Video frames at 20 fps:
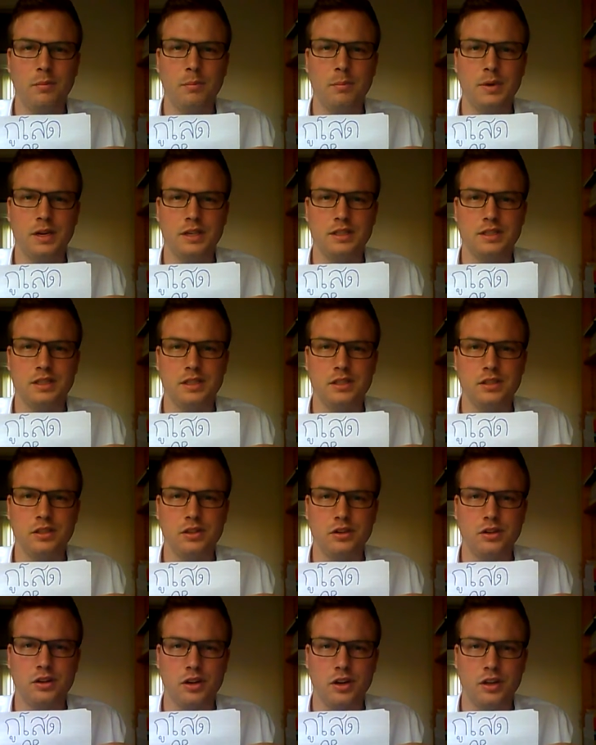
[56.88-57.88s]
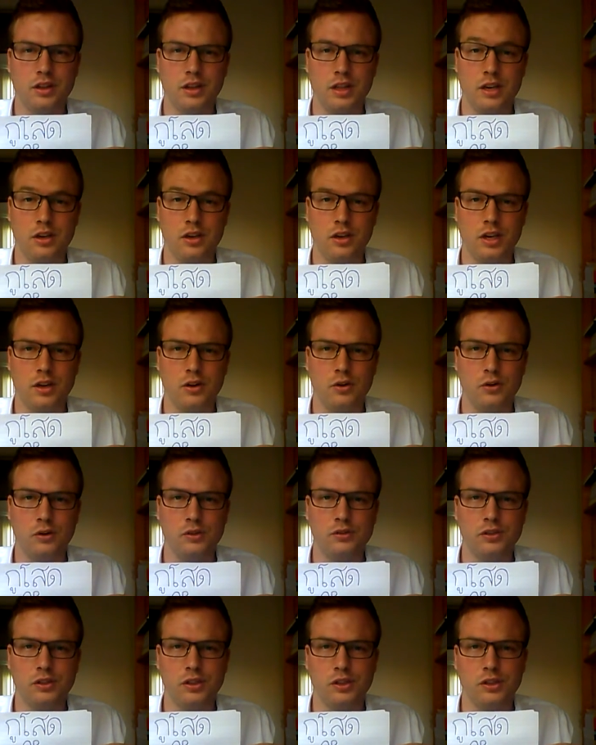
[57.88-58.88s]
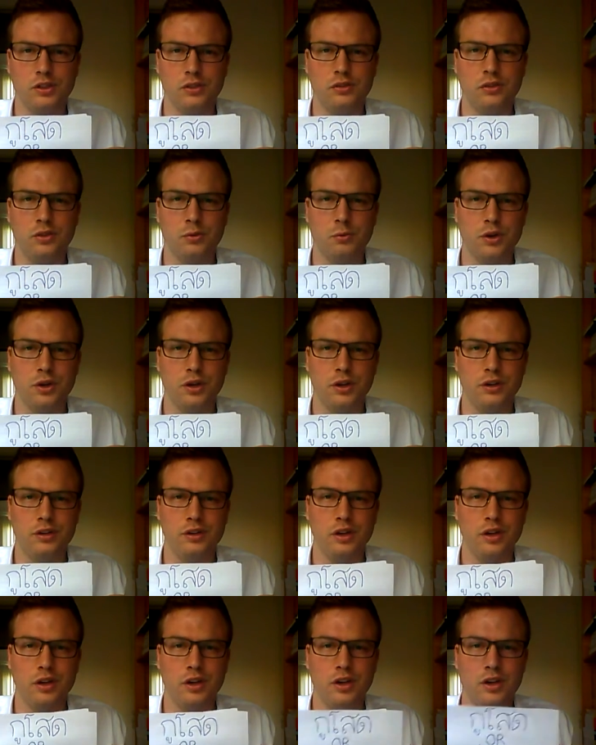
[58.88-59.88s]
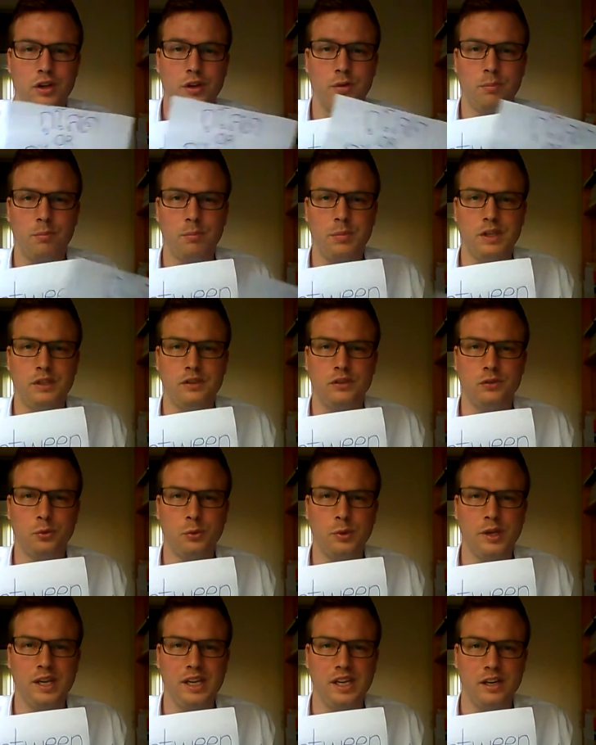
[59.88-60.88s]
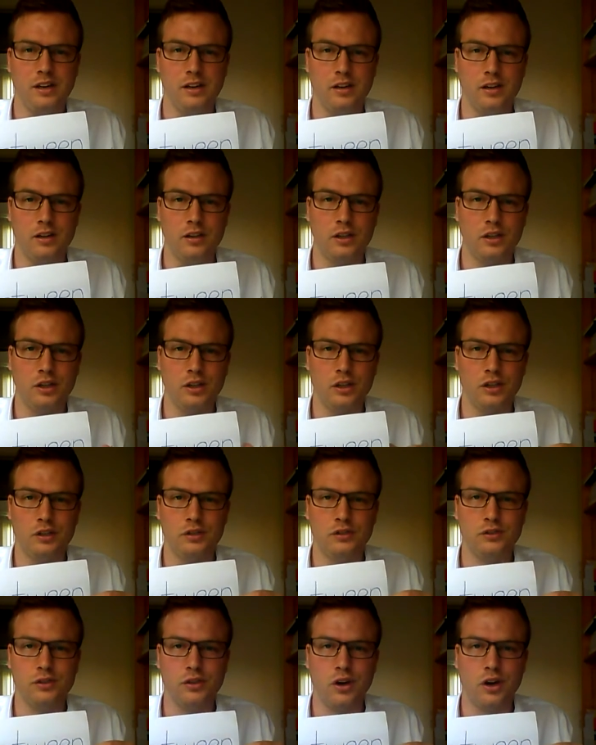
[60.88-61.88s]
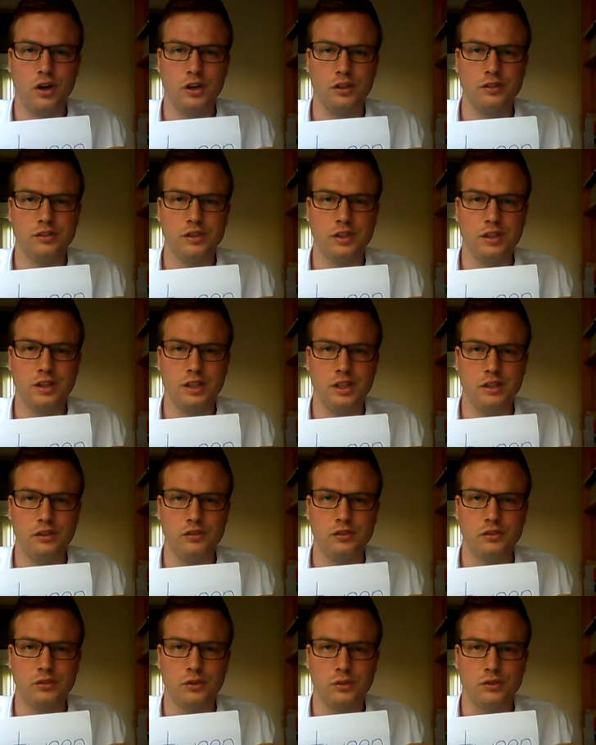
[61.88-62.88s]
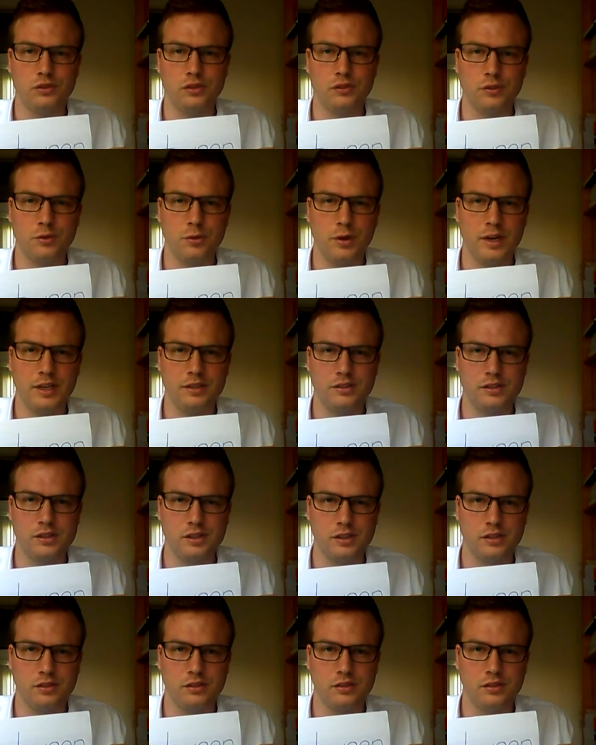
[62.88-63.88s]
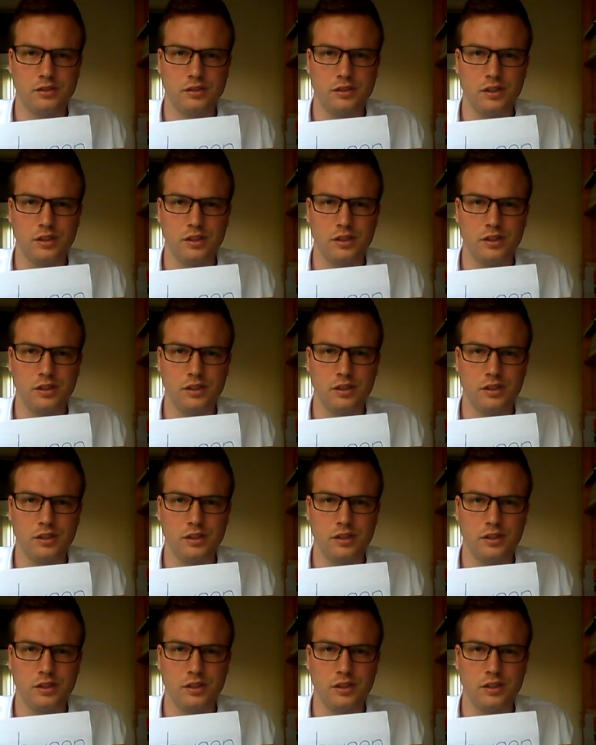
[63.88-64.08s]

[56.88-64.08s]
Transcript: But did you know that you can also use the word between to answer these sorts of questions?